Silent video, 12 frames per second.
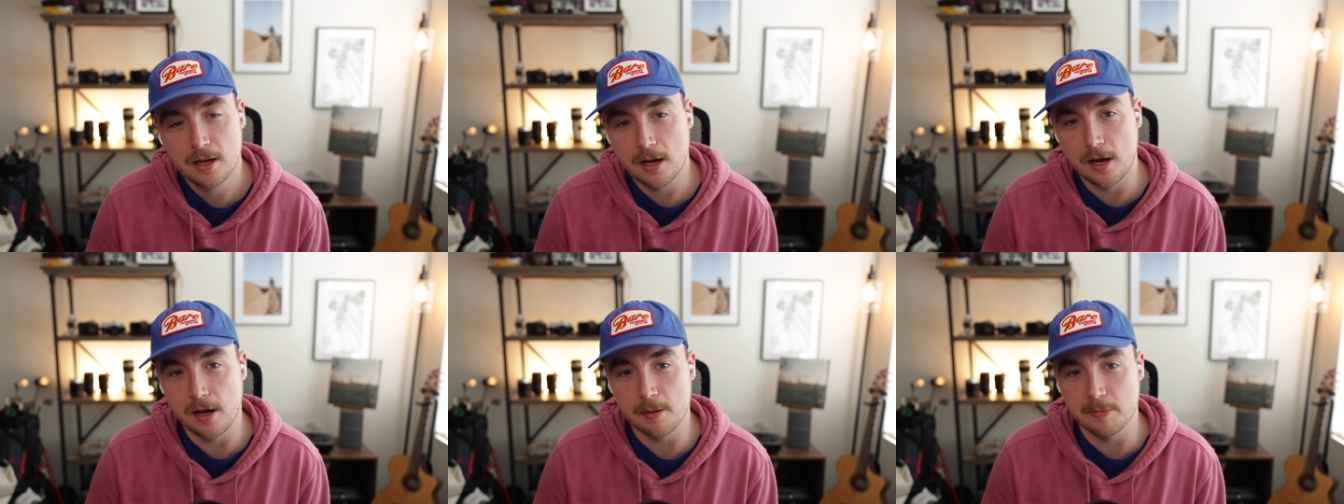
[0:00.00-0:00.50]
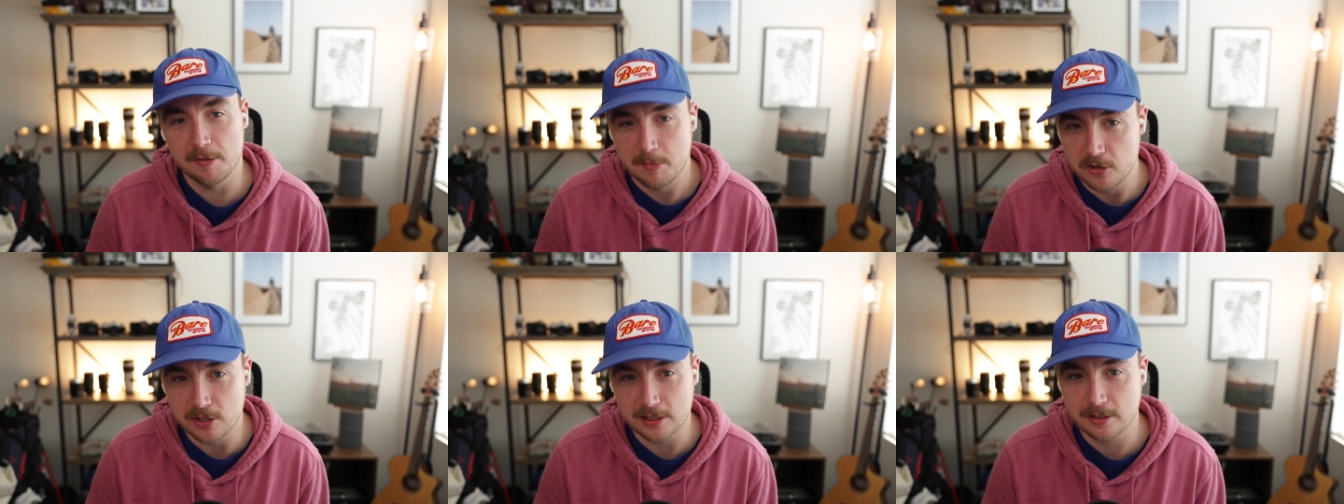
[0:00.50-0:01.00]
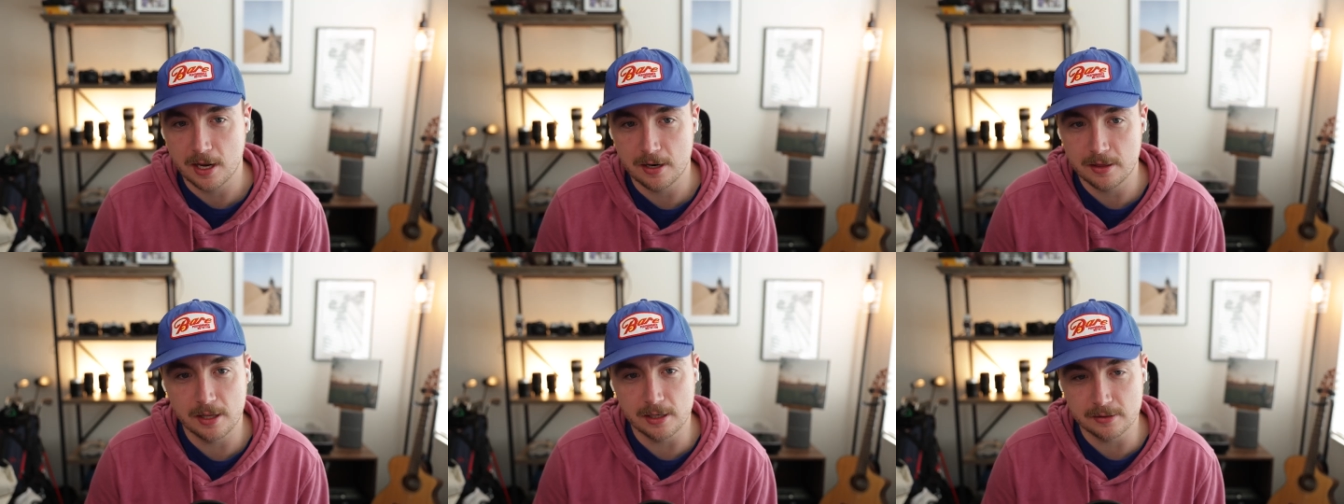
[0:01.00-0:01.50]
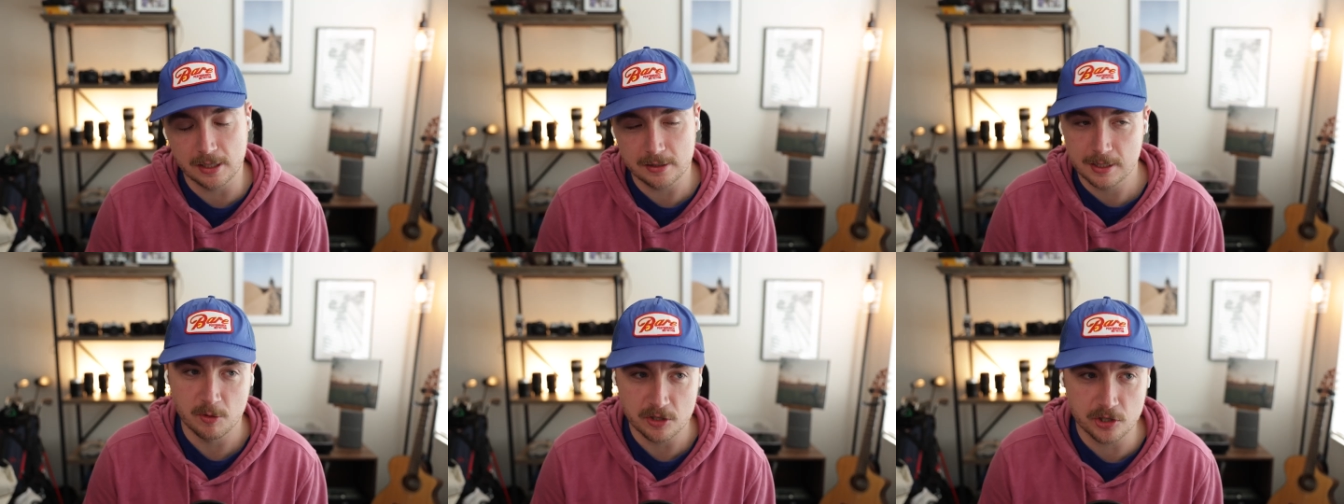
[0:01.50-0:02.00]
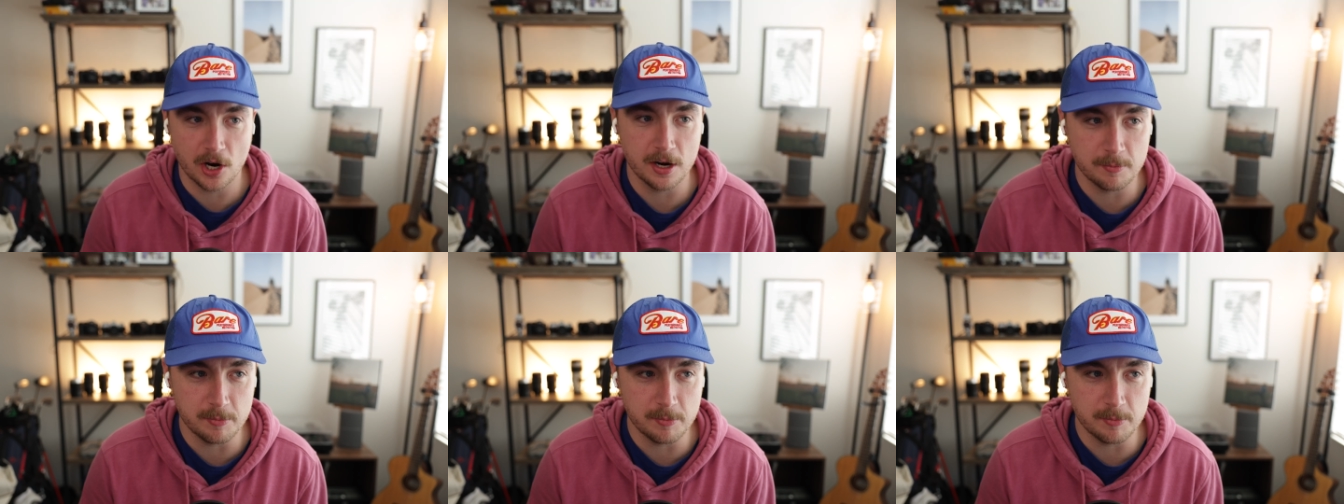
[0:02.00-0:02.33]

Um, the music side of things, like someone started